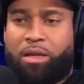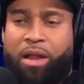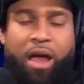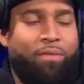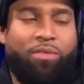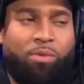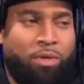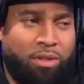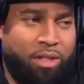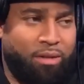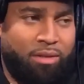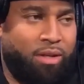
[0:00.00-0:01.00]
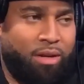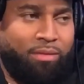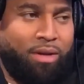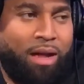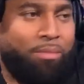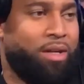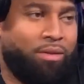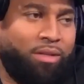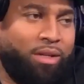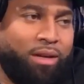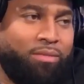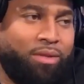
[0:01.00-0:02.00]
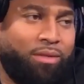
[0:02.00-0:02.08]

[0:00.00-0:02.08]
And everyone's guilty of it. I'm guilty of it.